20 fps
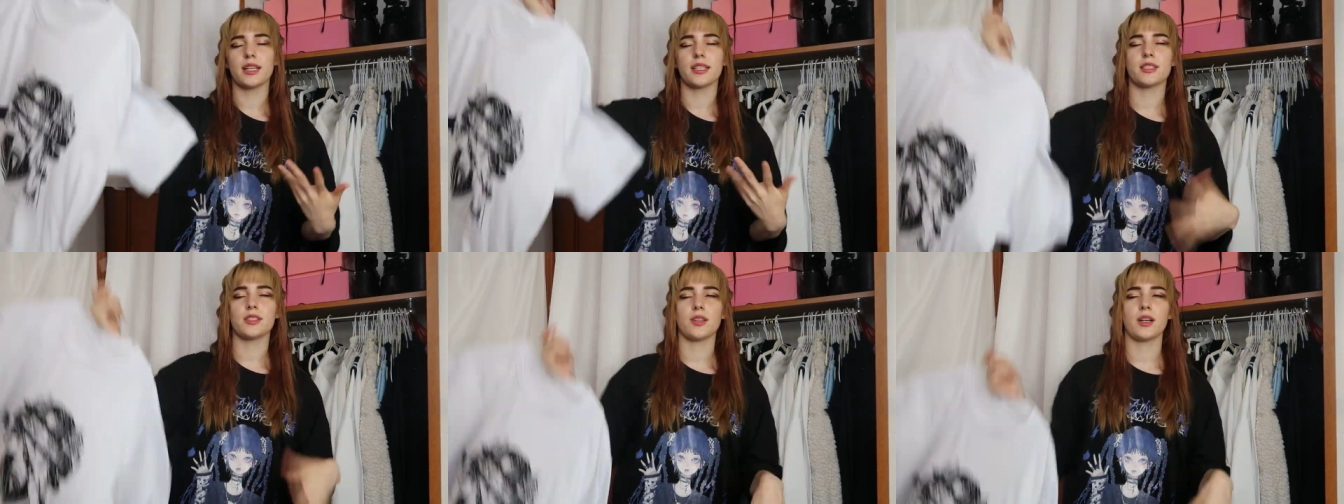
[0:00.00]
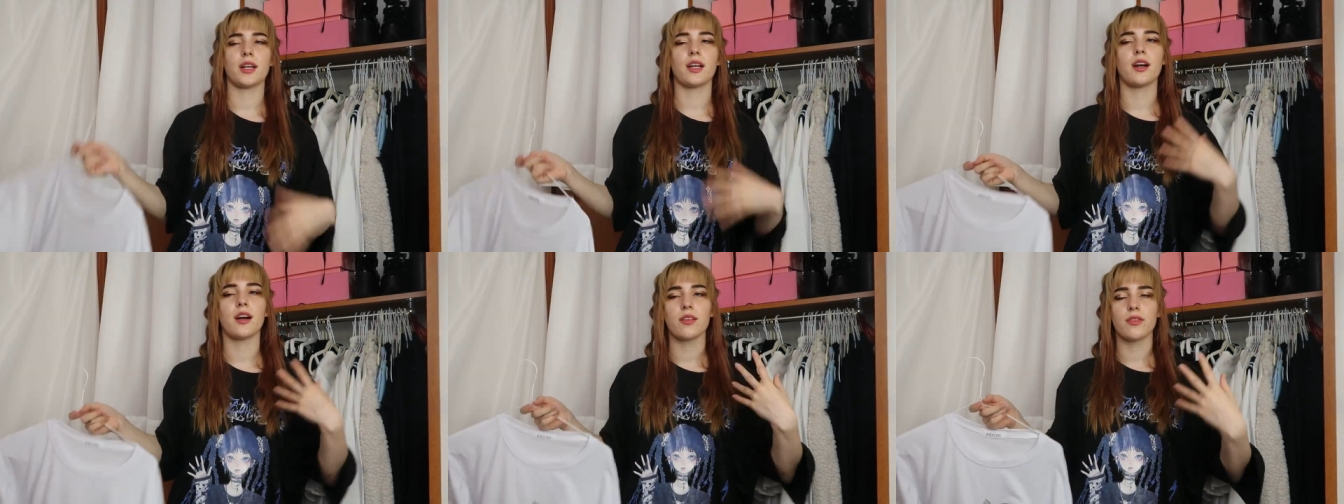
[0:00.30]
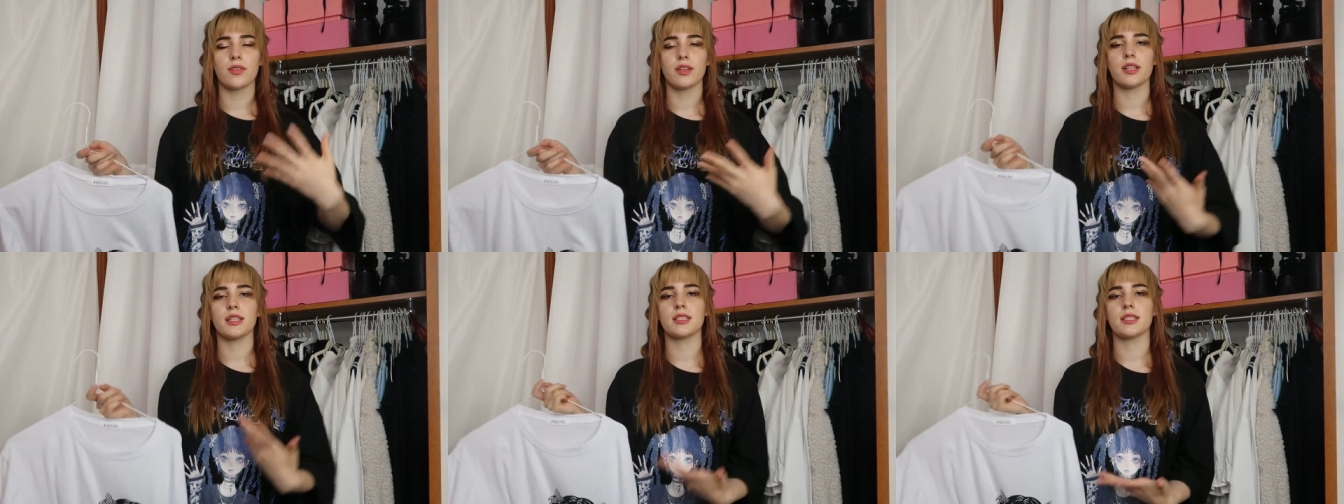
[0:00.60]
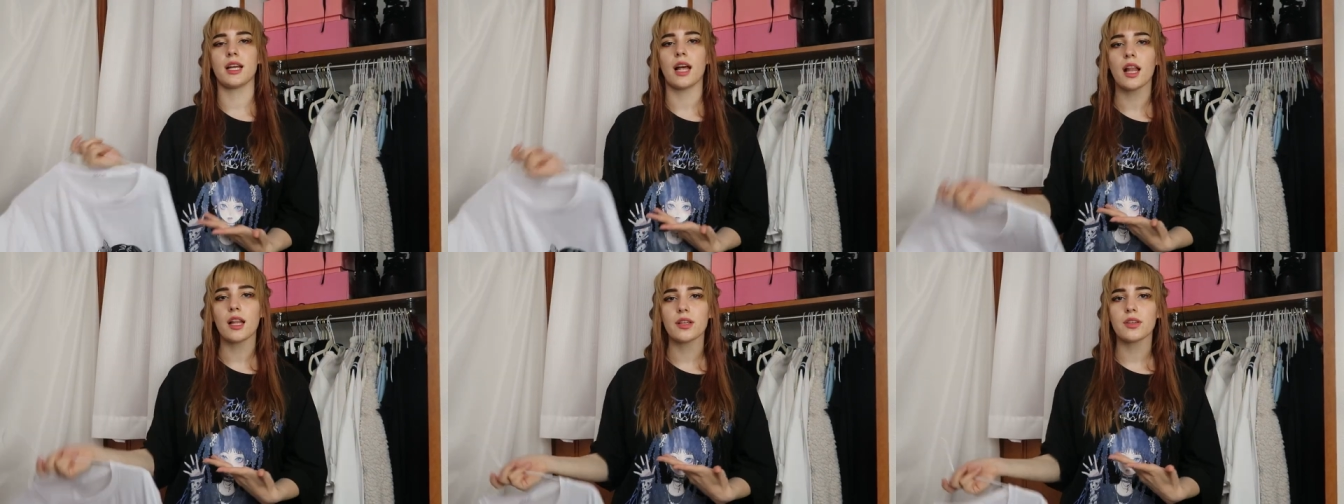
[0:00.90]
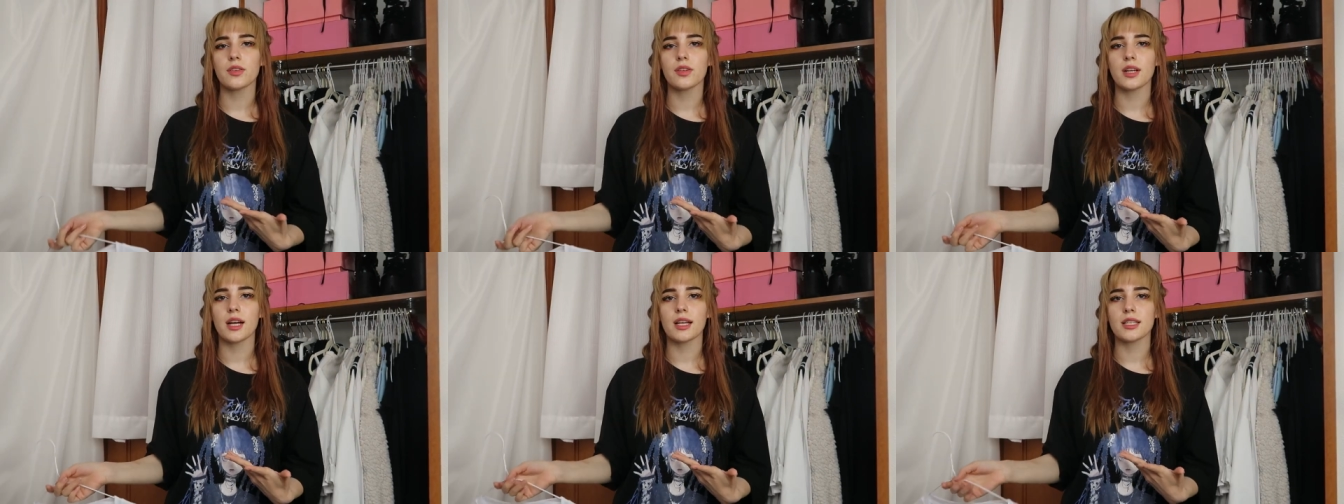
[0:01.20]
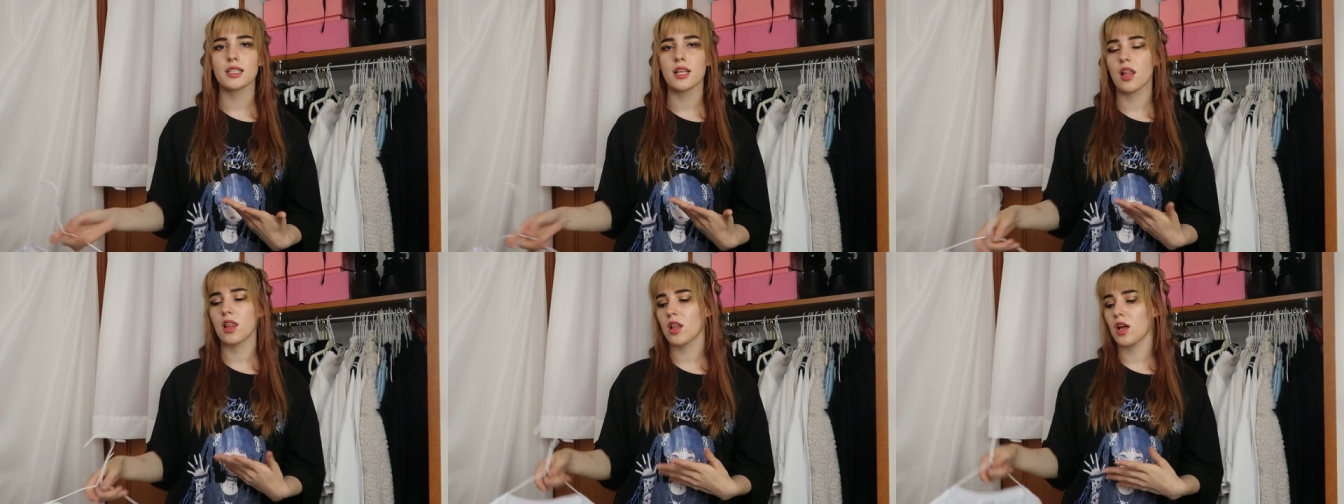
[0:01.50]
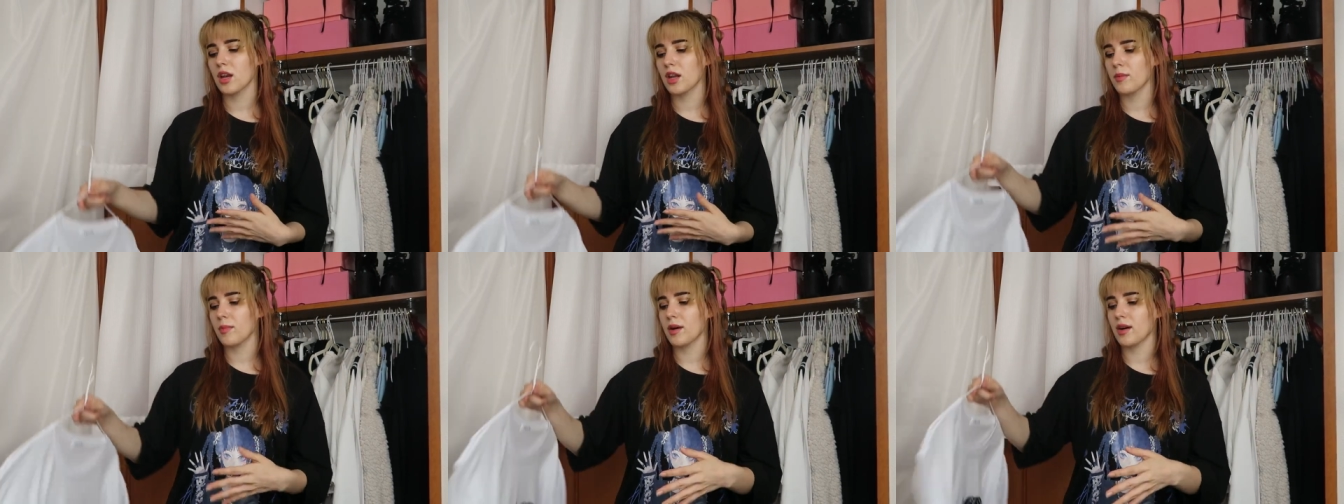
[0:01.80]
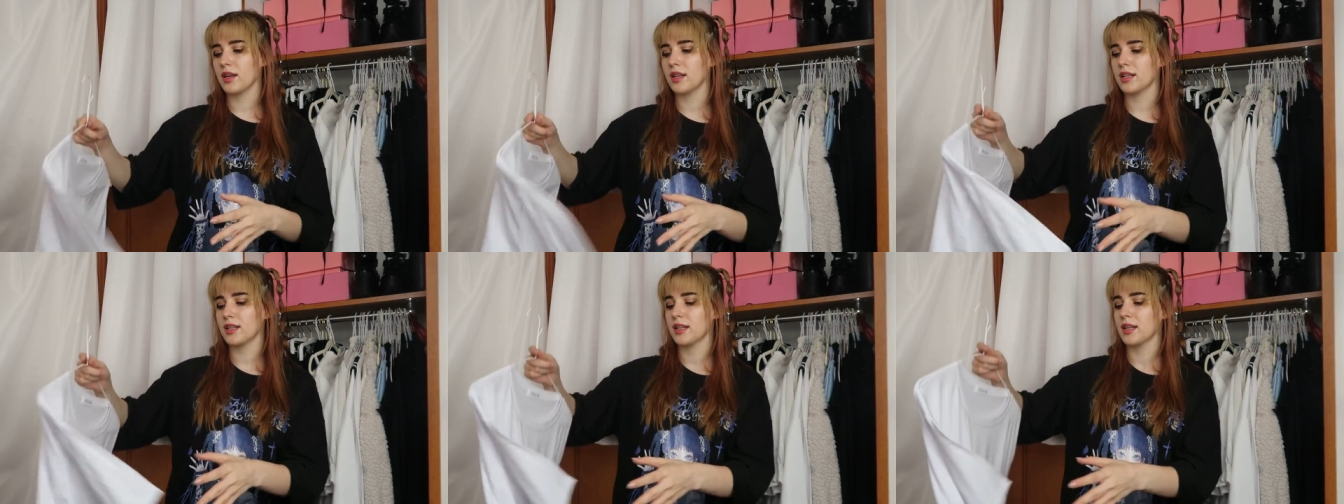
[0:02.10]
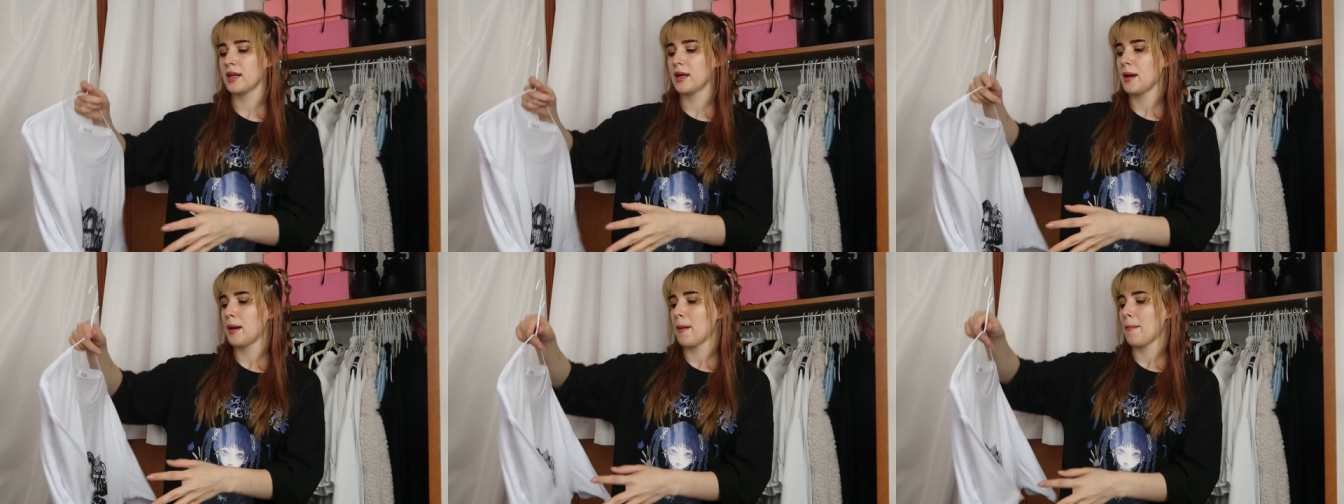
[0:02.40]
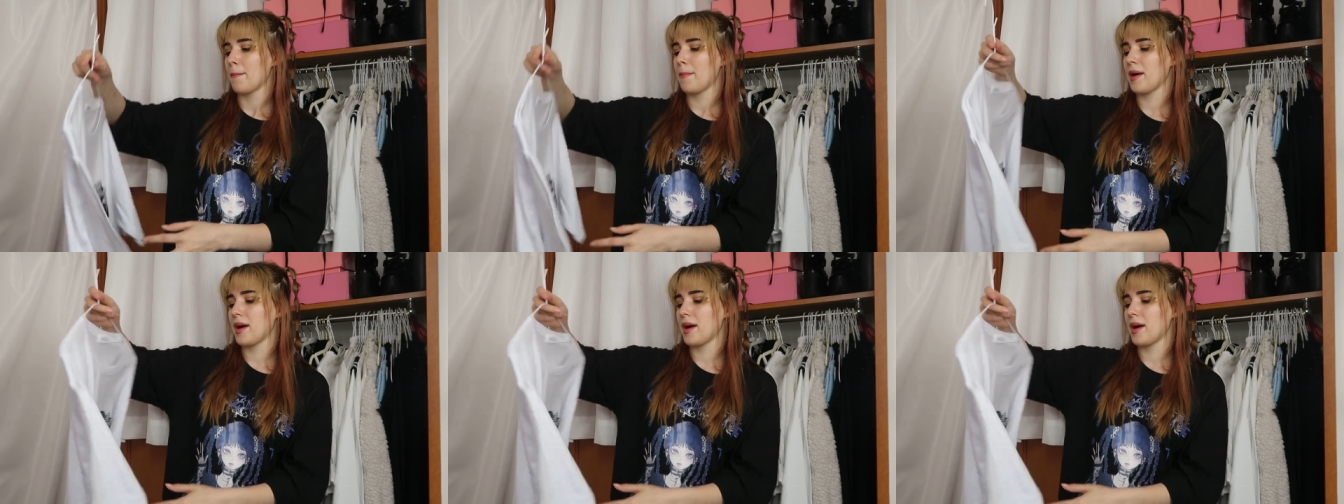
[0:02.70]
yet so I can't really tell you guys a lot about it